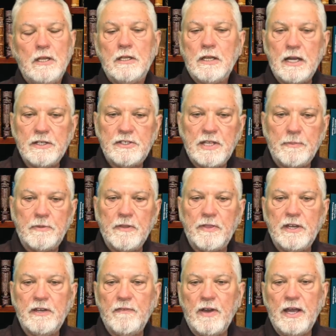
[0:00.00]
Concept of
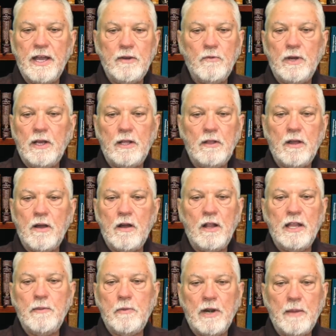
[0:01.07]
the divine, well,
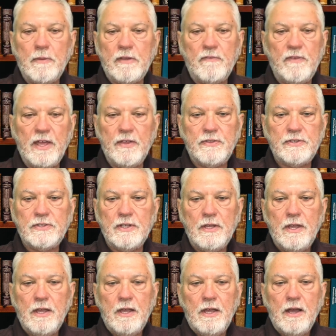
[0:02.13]
all Abrahamic faiths
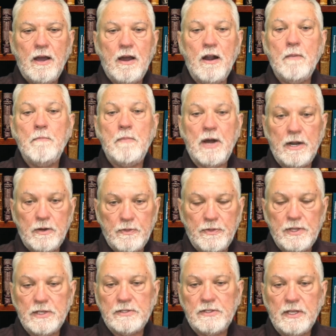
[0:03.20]
are
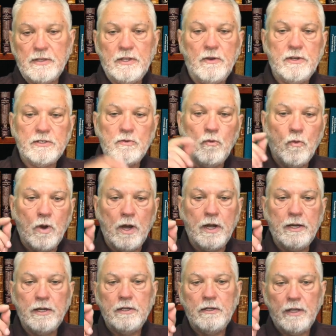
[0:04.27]
monotheistic. There is
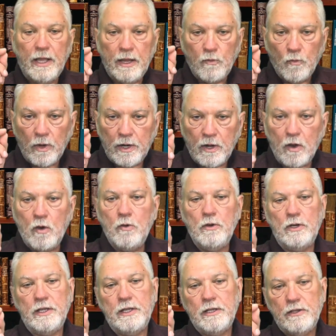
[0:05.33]
one and one
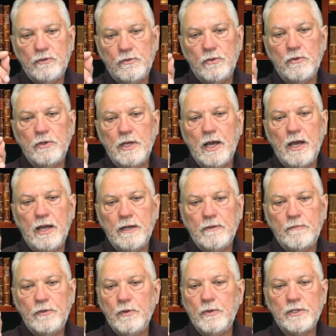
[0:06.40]
only true God
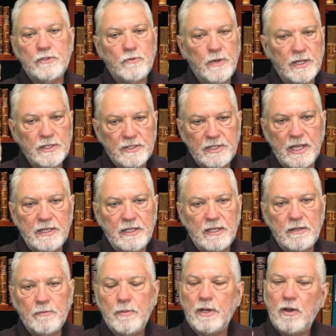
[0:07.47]
who is
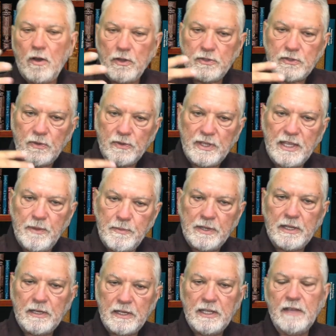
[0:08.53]
transcendent but also
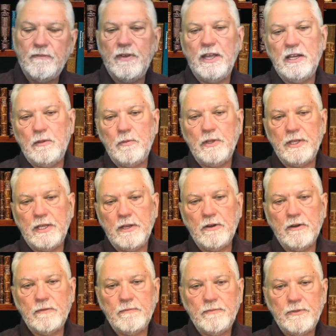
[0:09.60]
imminently available here.